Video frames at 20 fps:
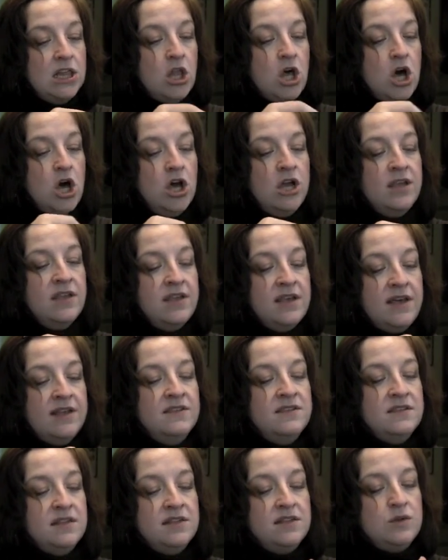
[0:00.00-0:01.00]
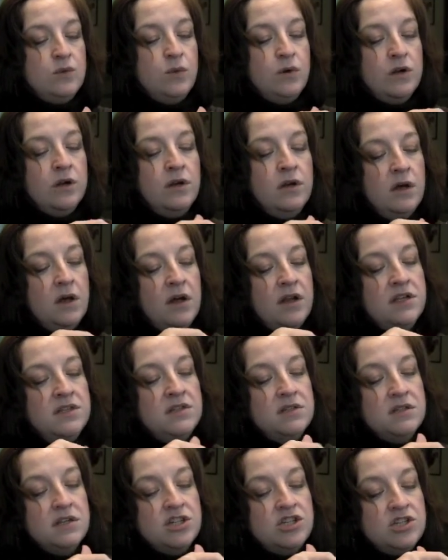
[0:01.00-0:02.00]
long, yes, that's a word,
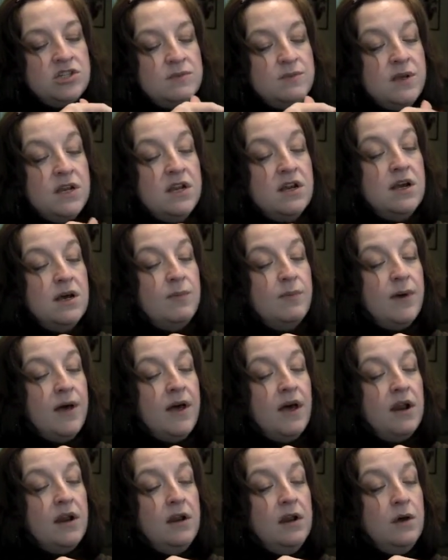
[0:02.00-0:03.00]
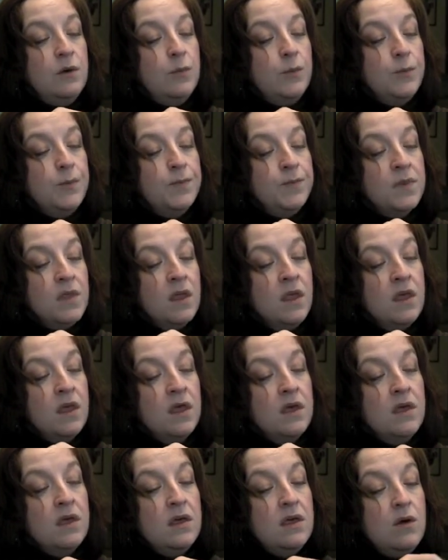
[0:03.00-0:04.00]
honest, I just made it up, I ought to know.
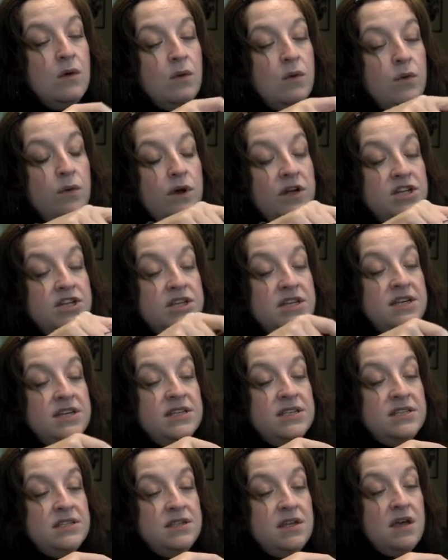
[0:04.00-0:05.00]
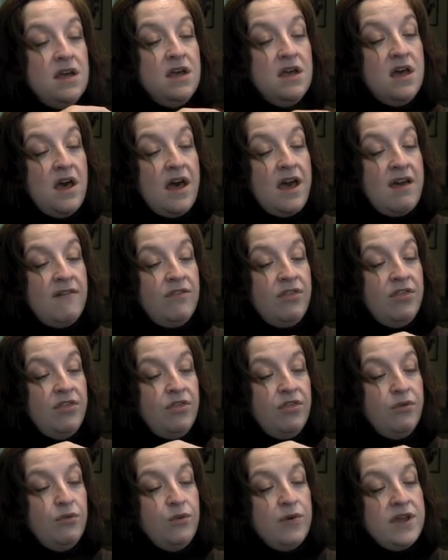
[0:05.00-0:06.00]
Watch this. I have
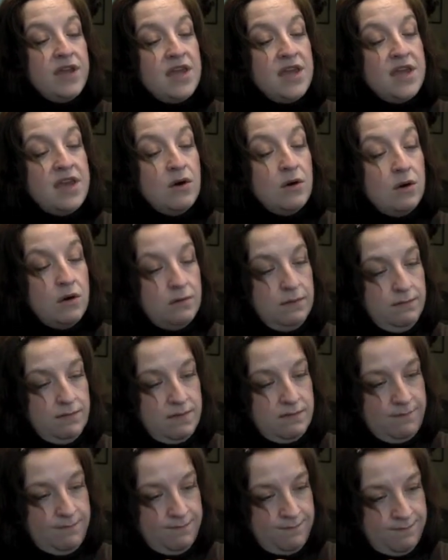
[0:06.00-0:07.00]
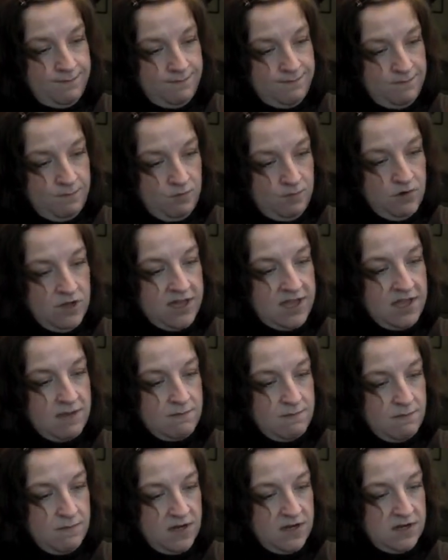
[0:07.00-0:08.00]
3, really,
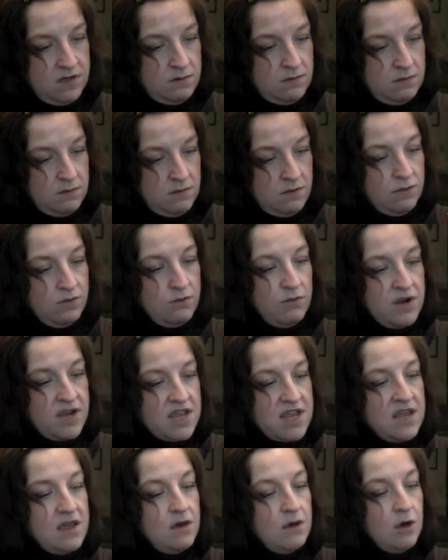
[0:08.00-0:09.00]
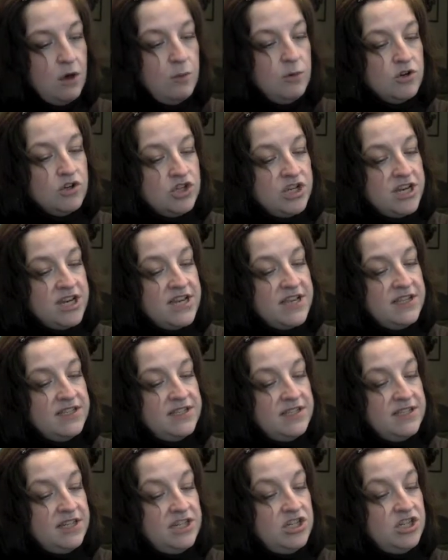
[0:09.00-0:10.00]
I do, 3 aubergine
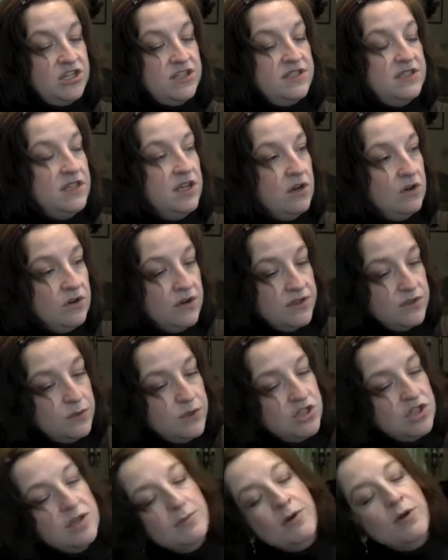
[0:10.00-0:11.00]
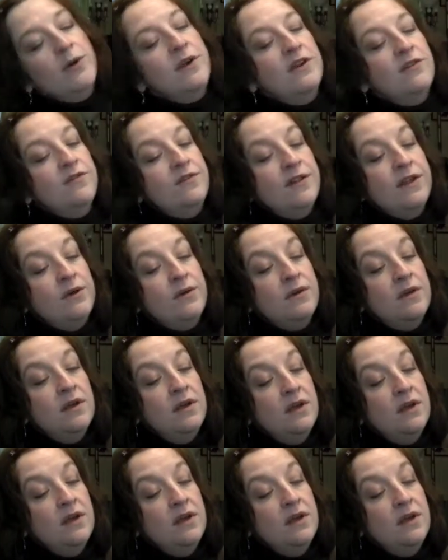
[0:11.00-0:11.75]
stitches across which I'm going to float.